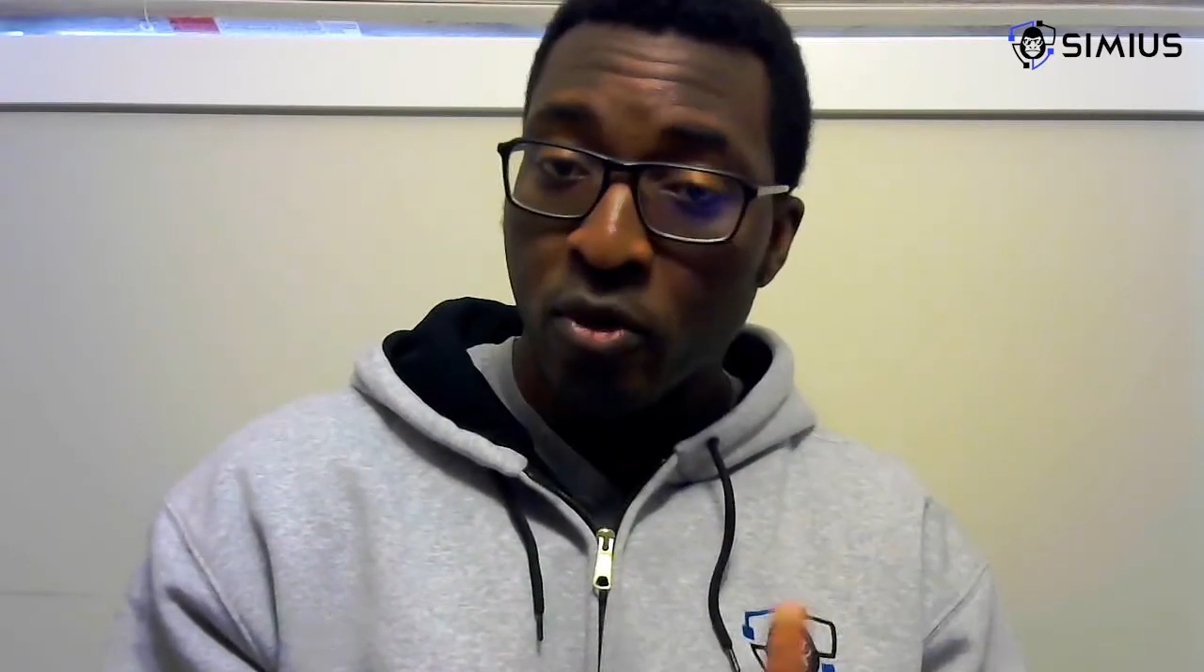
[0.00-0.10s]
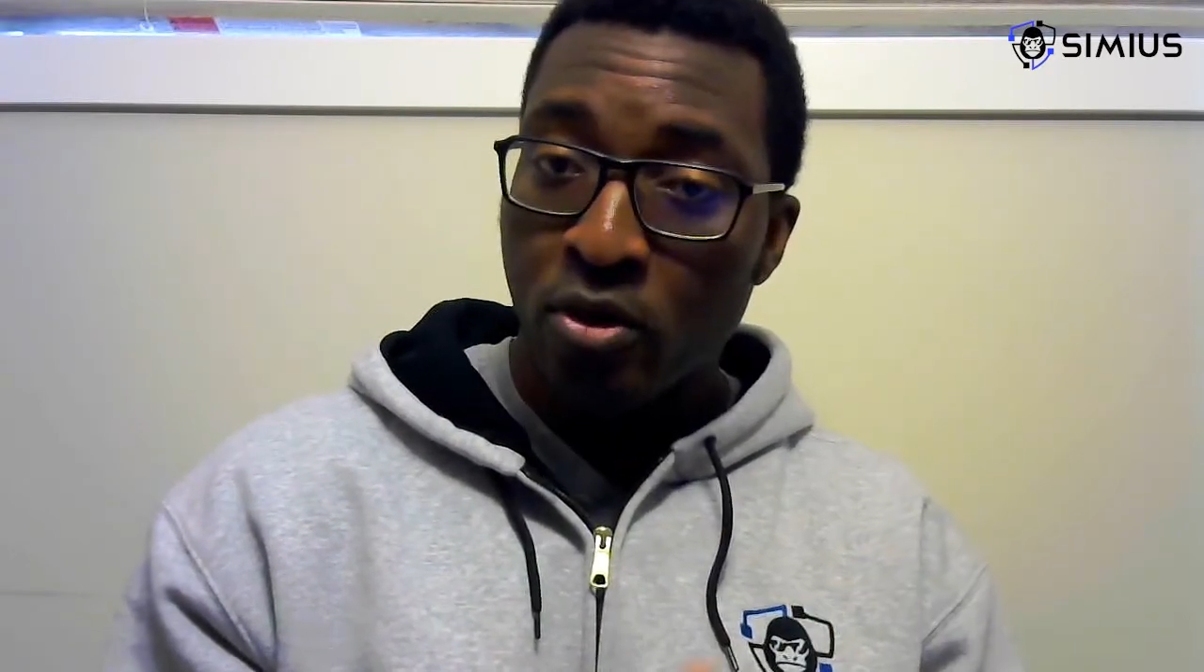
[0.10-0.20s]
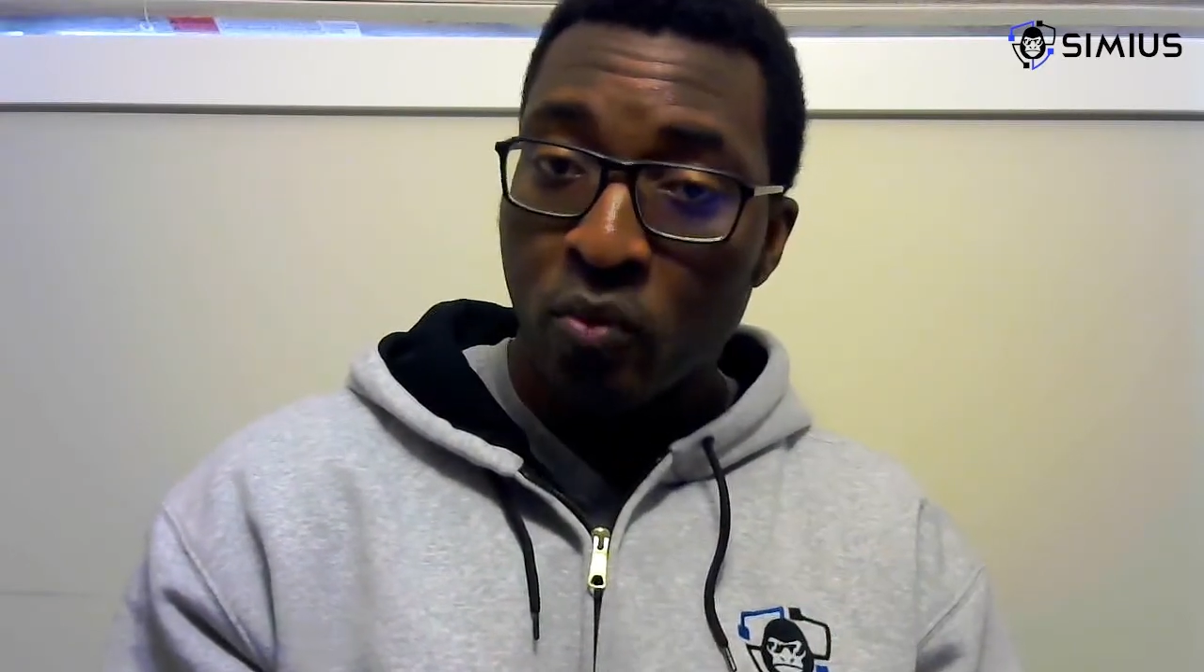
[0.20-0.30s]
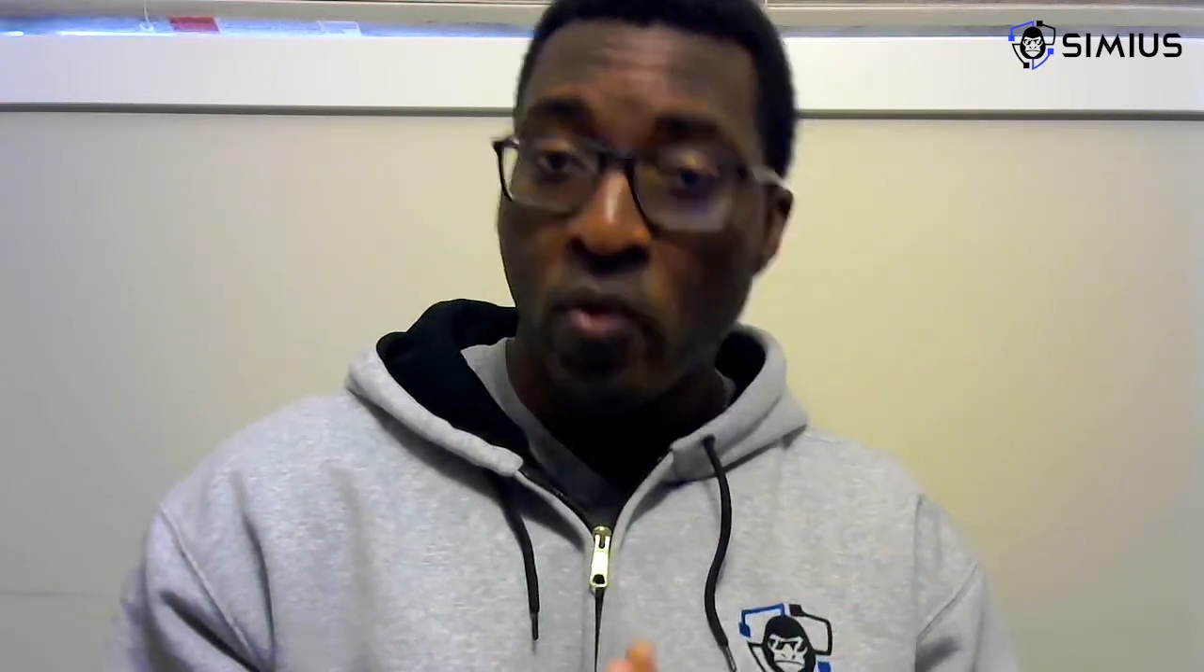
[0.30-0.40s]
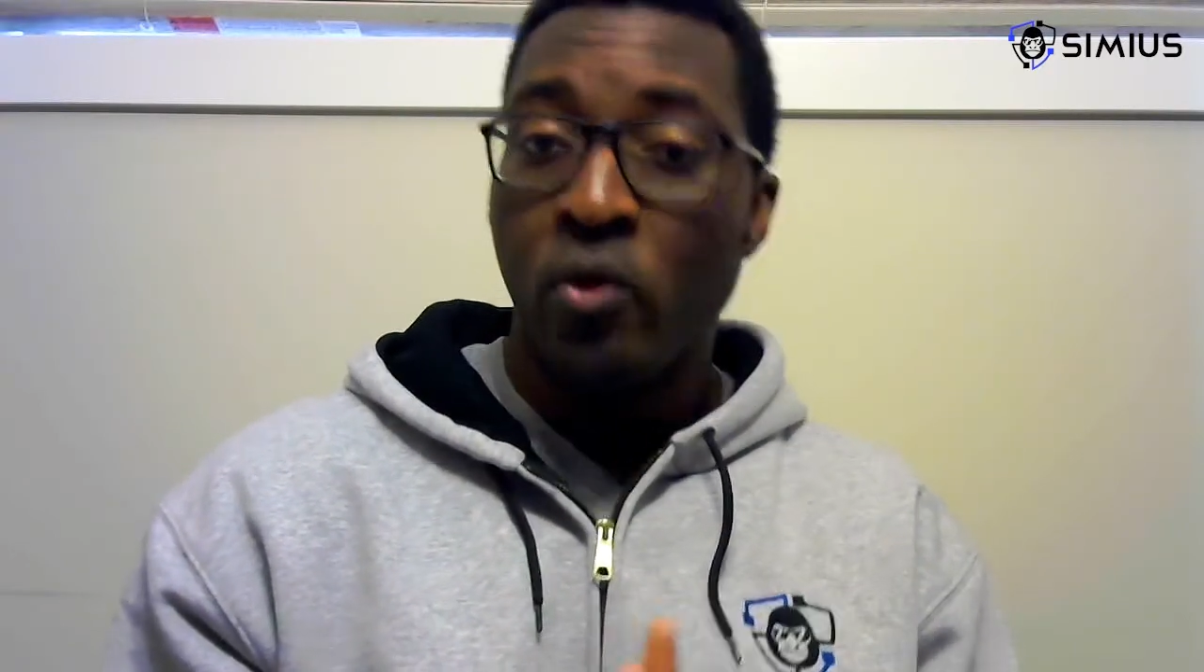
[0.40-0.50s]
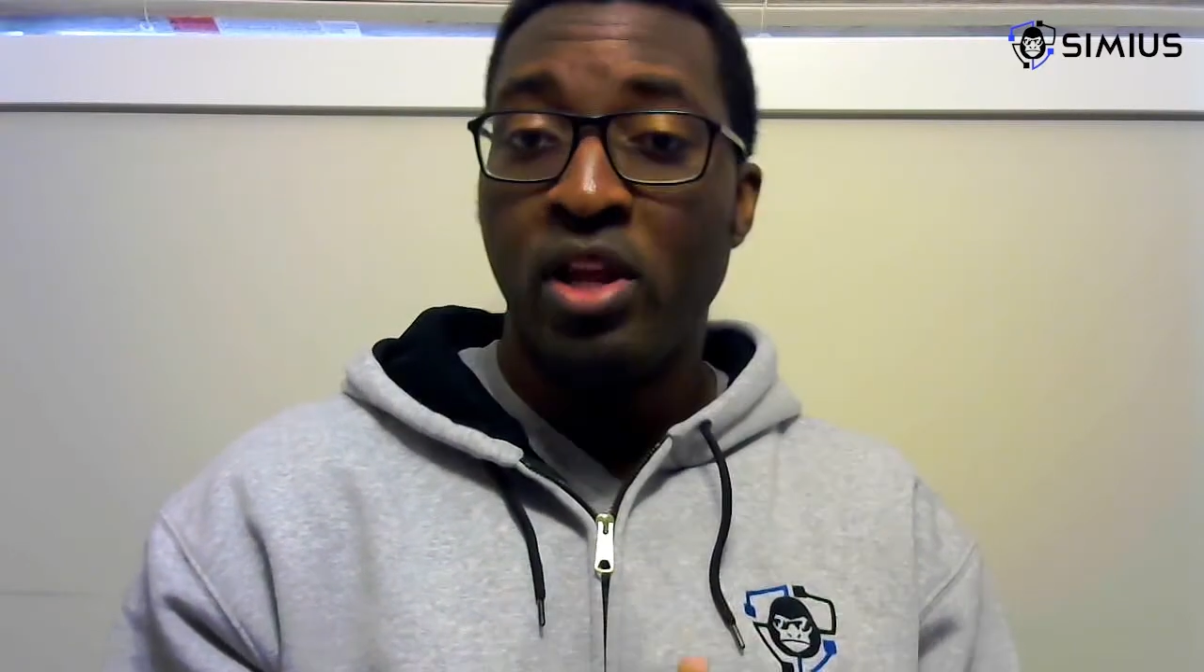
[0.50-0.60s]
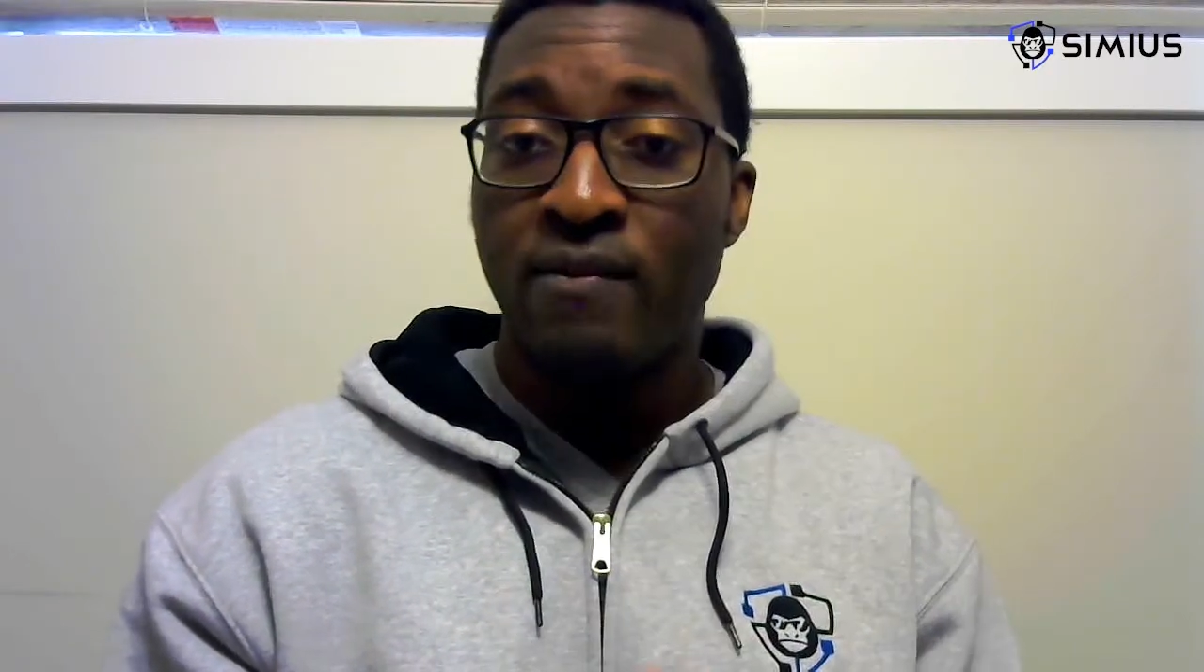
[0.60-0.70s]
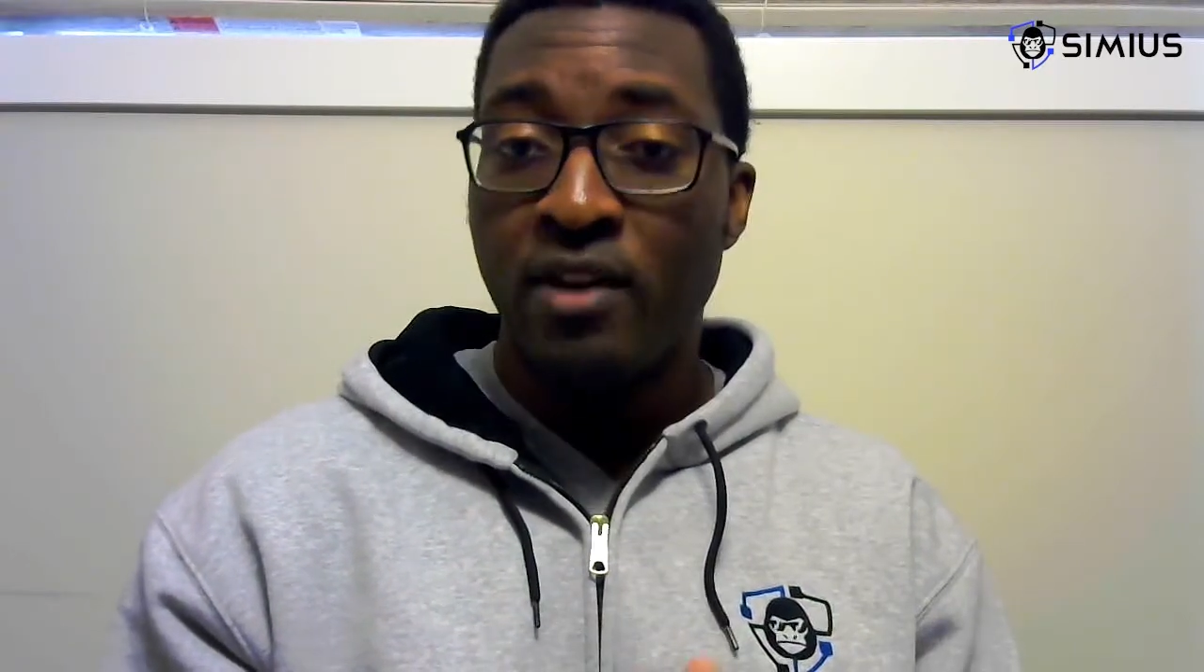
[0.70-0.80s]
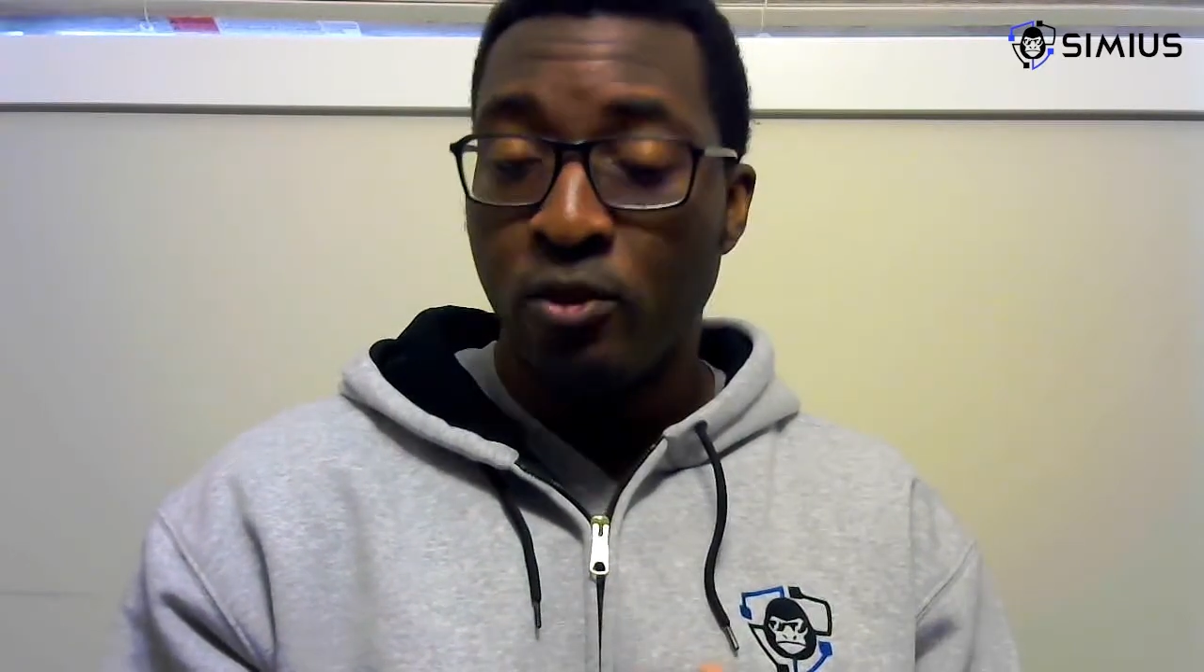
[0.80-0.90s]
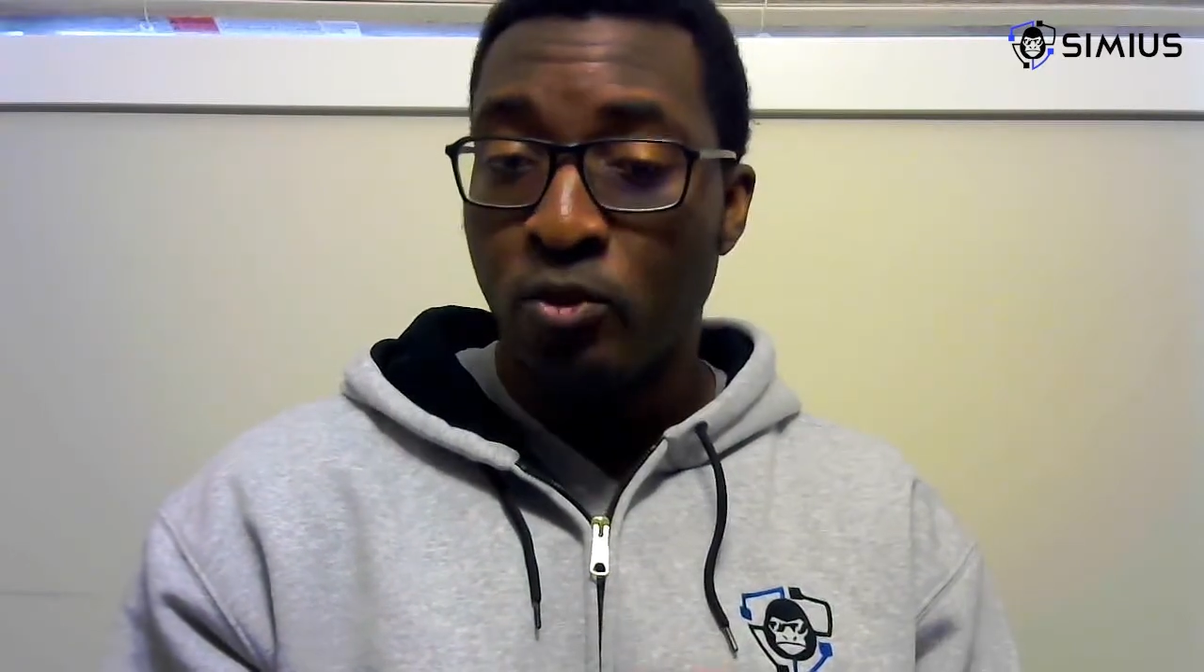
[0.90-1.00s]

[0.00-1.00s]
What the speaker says: we only ever use